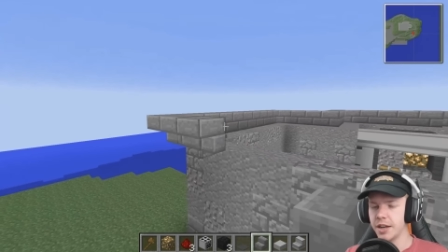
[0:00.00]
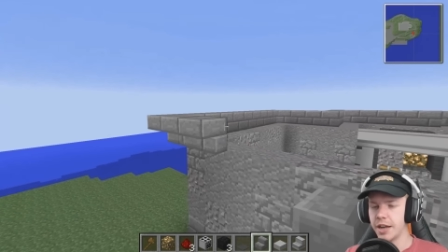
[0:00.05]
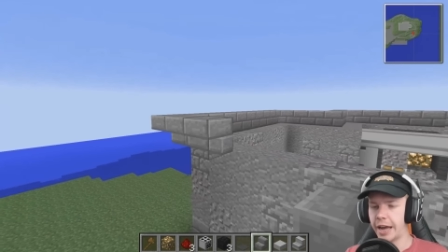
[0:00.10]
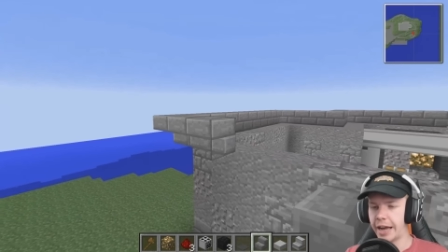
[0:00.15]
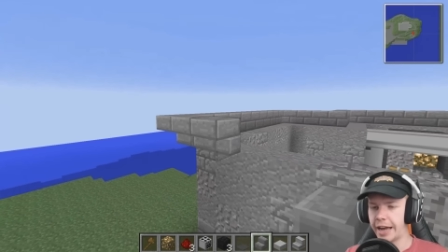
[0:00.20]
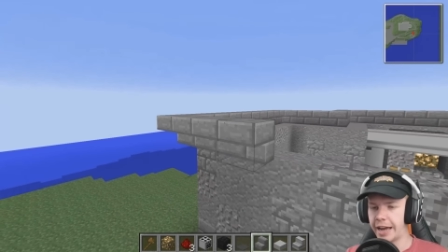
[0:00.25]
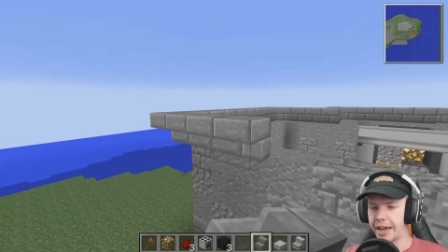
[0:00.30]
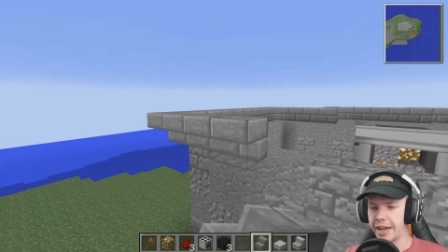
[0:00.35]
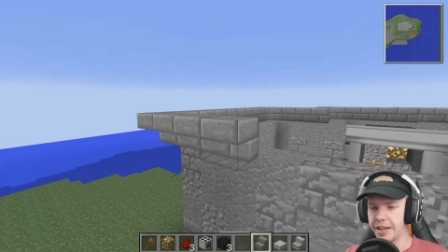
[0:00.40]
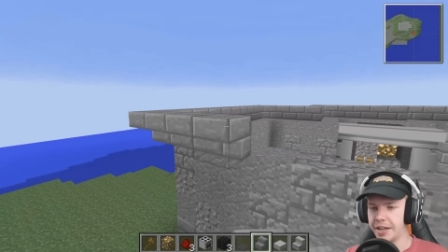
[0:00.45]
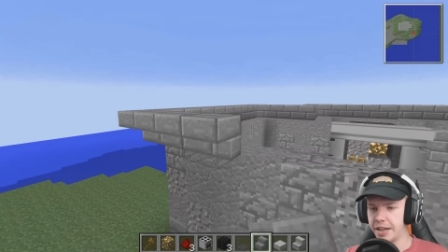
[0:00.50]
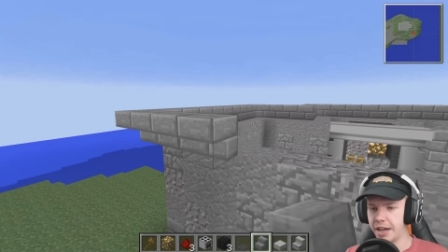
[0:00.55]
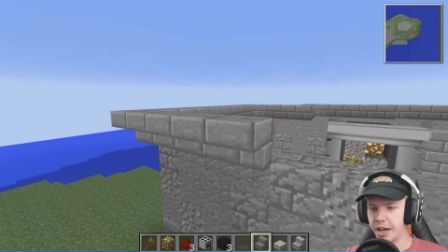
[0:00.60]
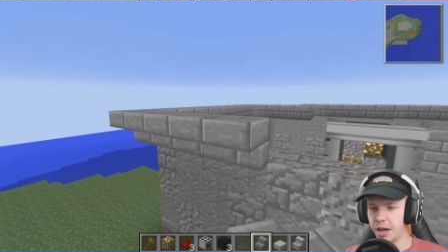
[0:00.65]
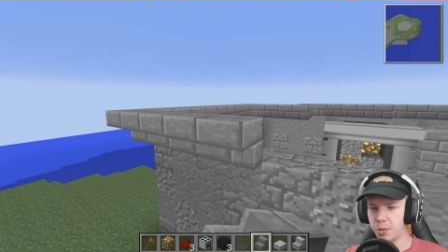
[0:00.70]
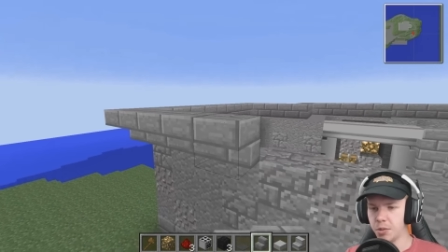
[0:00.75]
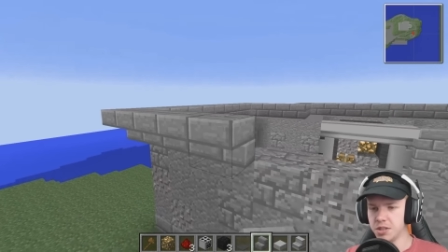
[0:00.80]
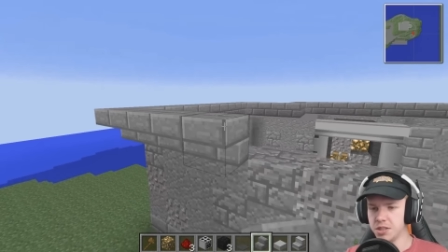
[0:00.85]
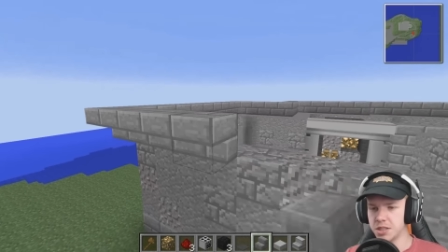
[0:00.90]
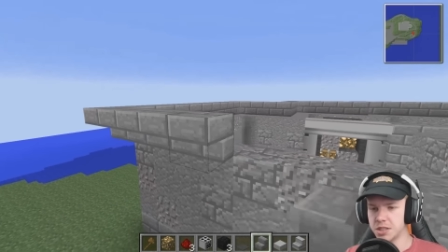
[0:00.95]
And uh, I
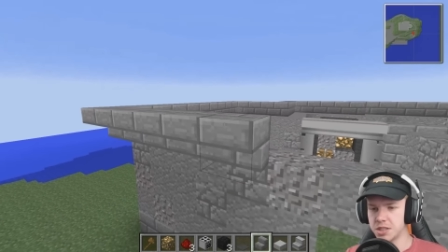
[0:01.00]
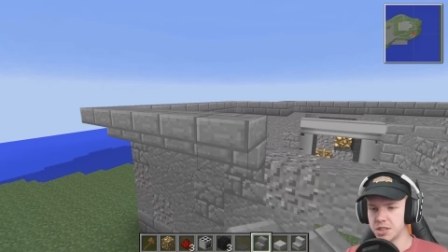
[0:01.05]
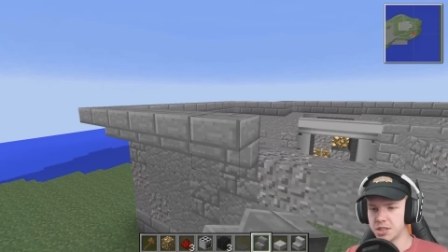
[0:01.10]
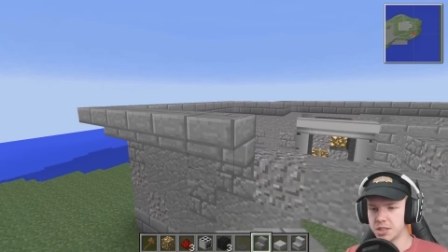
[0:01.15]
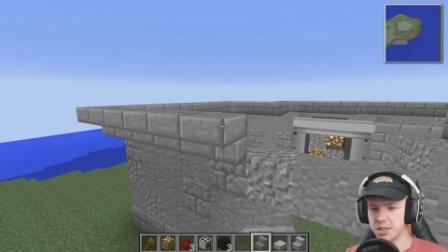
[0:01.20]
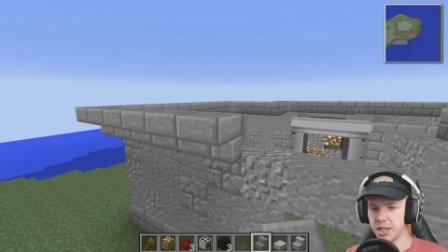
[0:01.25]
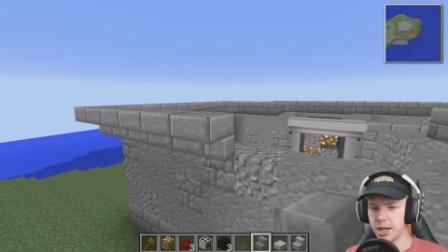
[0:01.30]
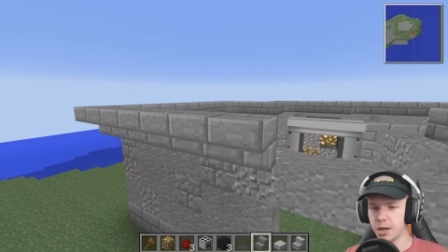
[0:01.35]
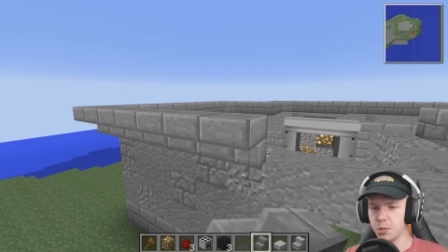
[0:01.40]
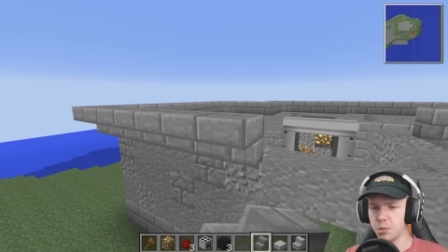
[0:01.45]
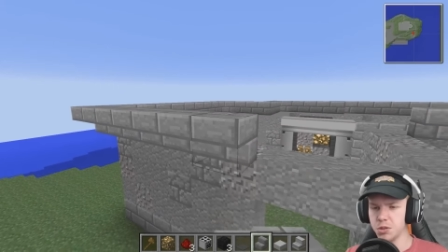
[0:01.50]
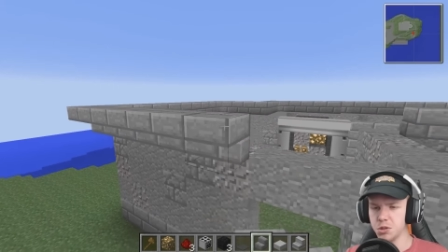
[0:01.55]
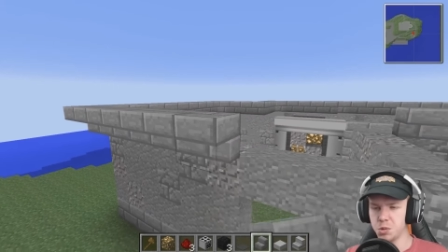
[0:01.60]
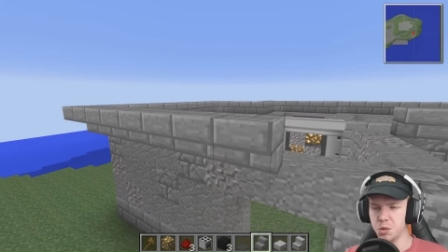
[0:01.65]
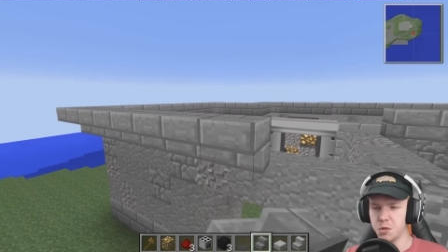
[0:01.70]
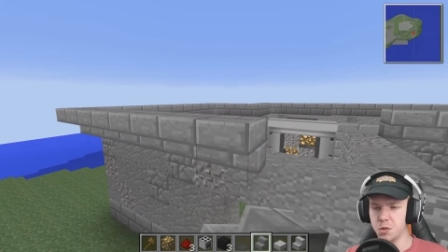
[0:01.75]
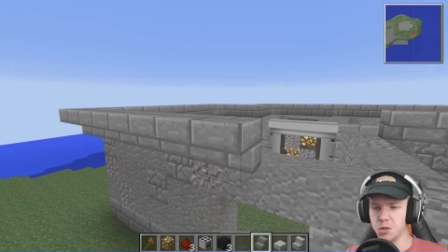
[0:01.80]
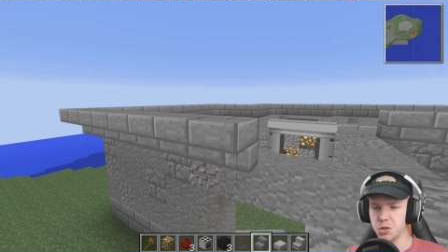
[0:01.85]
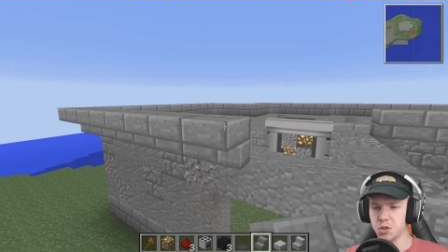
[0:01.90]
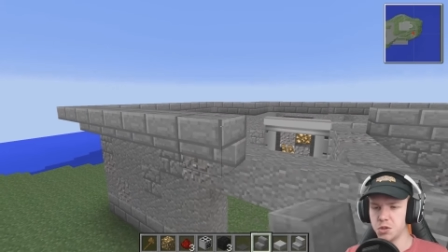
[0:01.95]
want to start, once
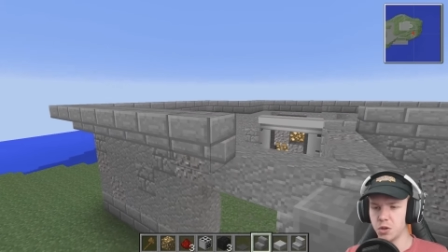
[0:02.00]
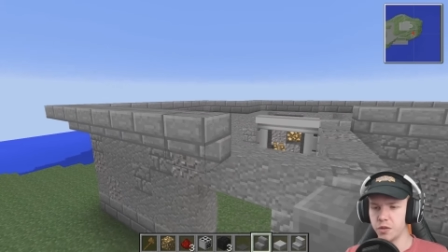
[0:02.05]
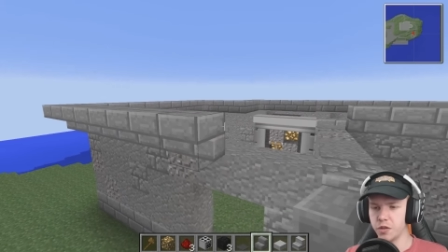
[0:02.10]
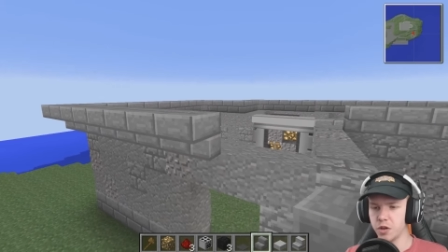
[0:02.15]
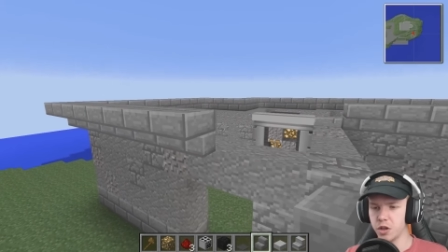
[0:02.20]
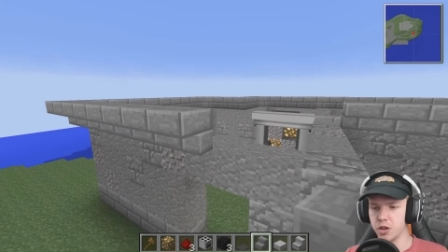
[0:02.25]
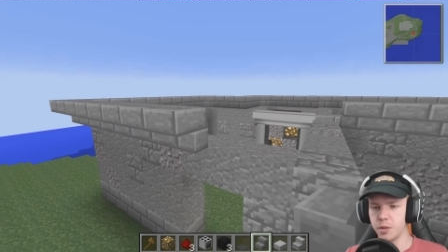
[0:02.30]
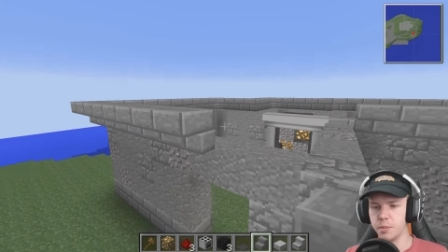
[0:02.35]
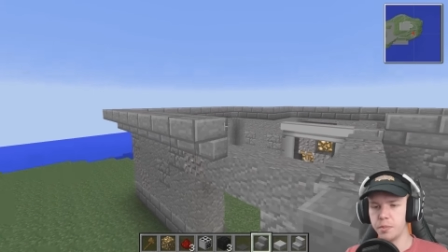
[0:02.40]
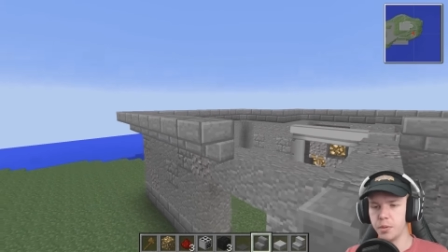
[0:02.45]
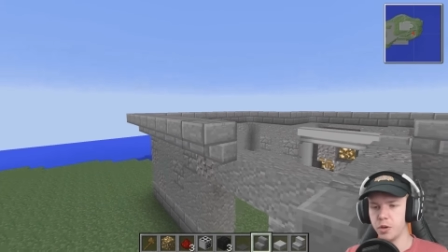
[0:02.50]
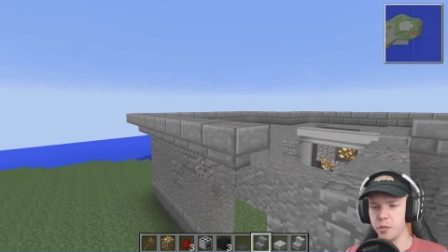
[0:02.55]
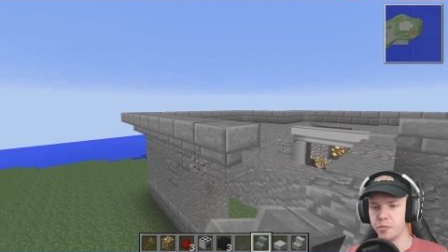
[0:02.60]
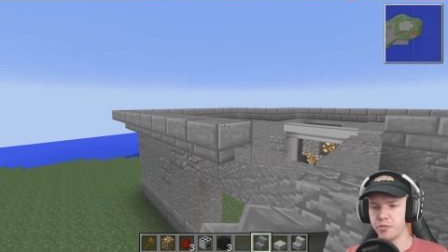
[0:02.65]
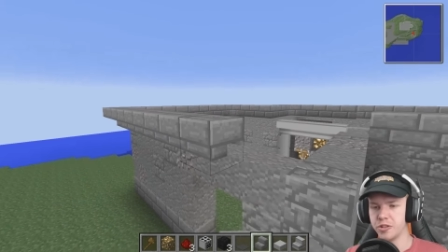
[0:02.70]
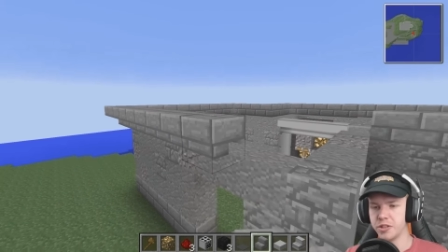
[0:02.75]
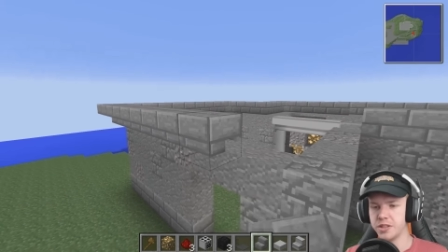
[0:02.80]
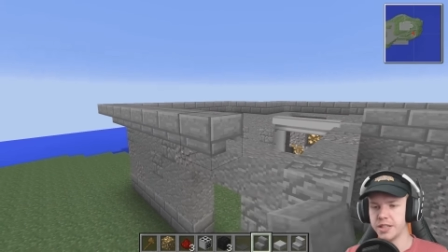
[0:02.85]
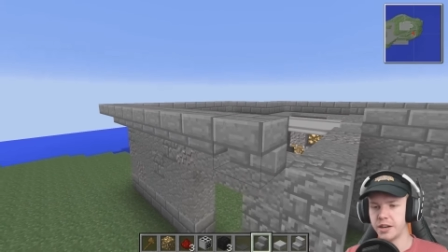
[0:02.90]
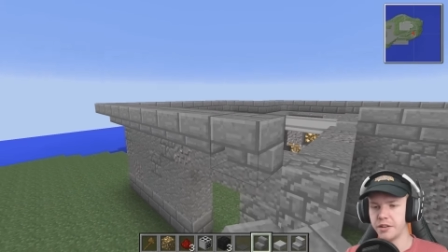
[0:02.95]
we've sort of got the
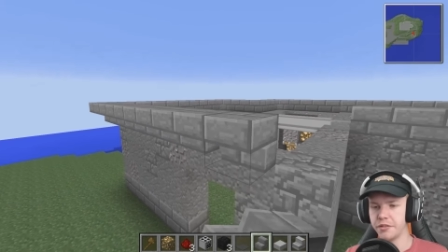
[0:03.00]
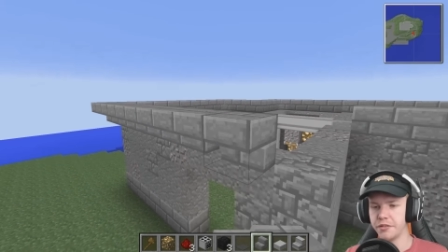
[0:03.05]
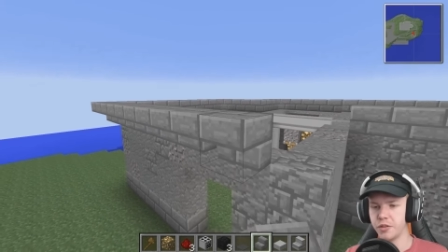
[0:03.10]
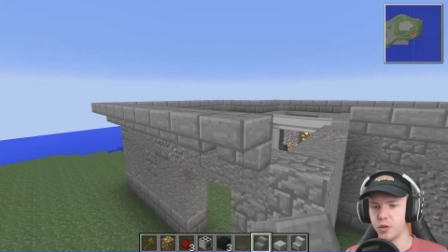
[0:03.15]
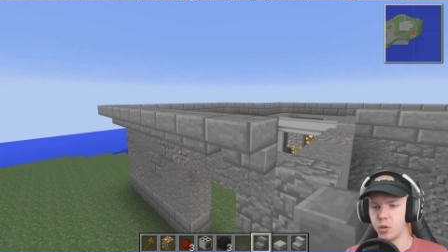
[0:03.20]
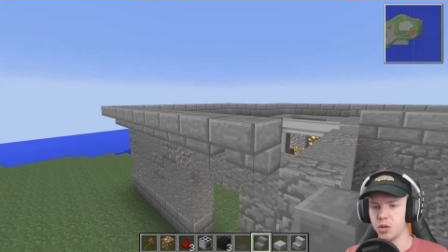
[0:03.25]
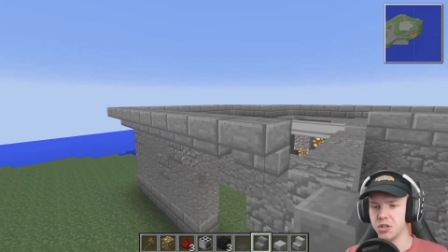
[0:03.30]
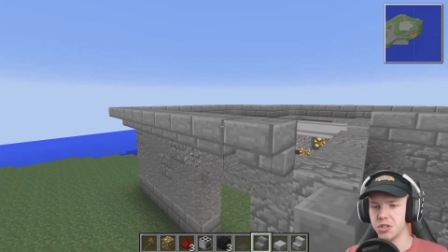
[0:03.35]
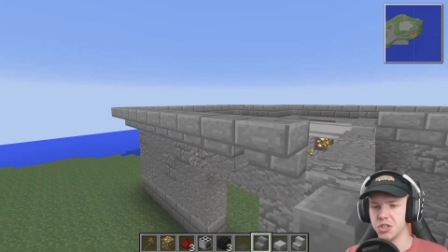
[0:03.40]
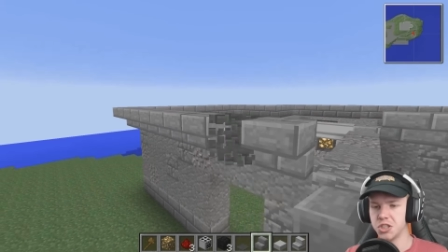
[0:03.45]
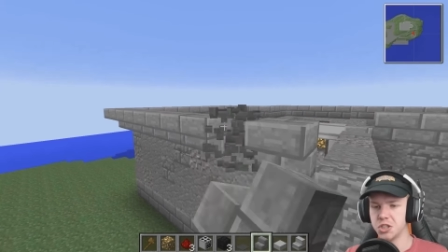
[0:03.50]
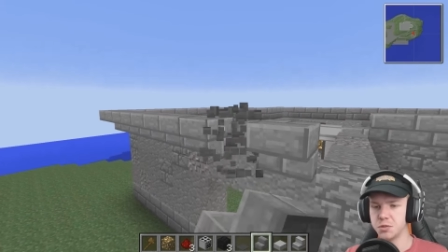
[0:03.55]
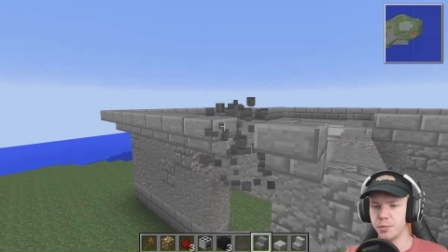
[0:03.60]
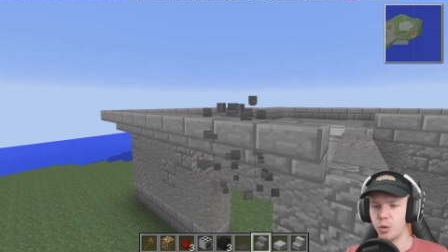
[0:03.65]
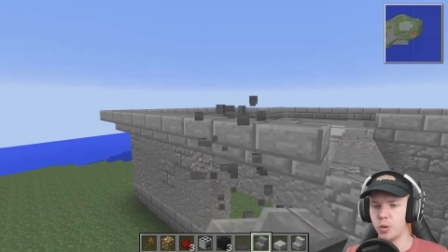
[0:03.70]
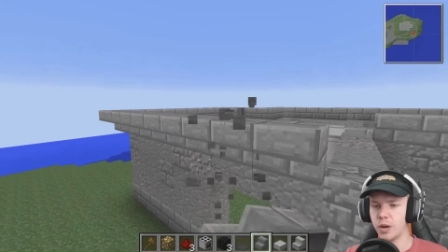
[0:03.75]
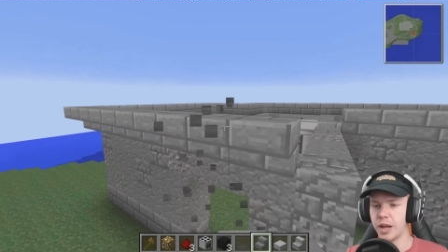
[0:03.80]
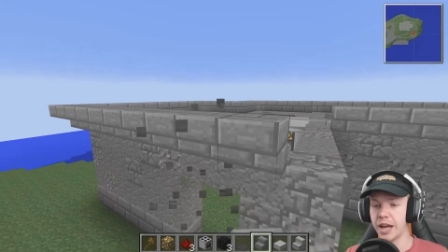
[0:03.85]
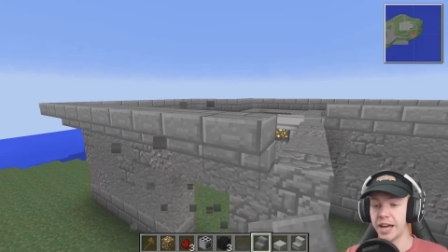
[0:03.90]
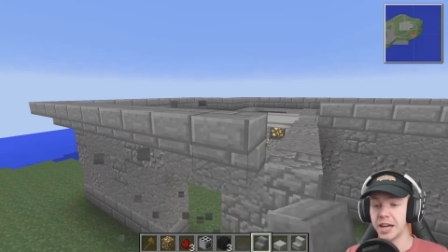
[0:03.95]
blueprint down for all of the
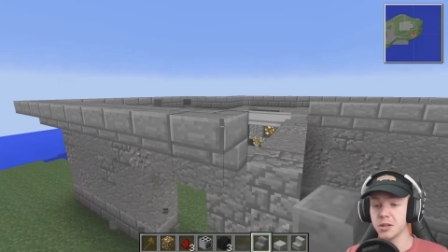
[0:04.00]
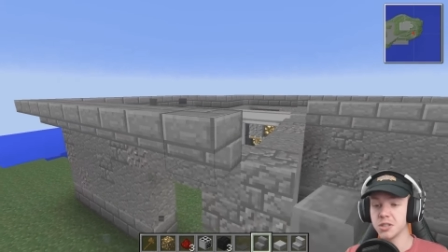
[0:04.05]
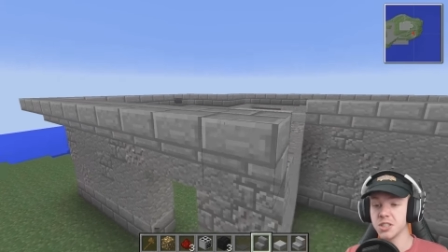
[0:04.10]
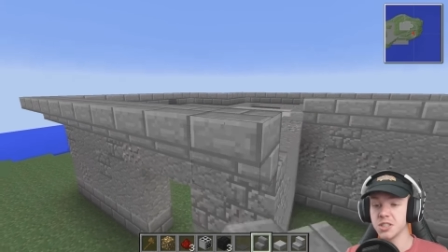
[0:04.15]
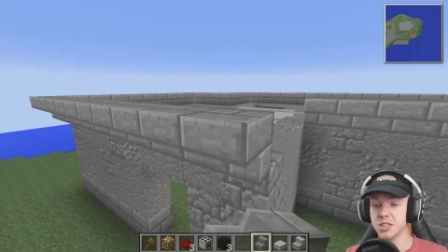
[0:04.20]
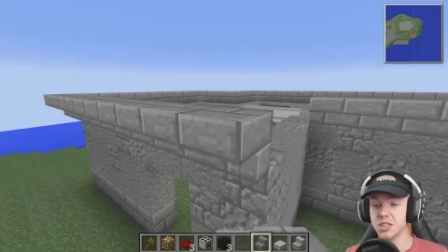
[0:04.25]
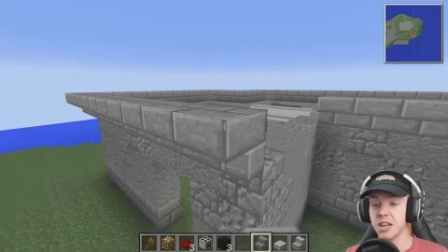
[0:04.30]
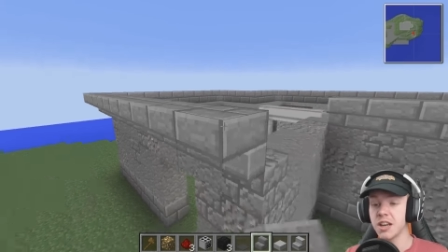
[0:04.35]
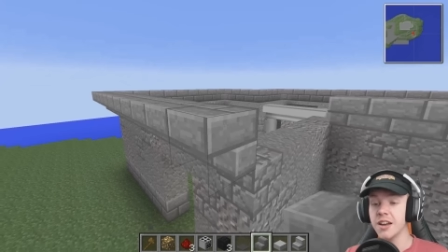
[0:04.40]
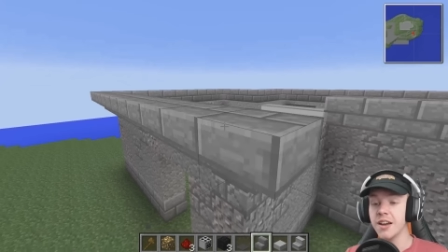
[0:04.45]
small houses,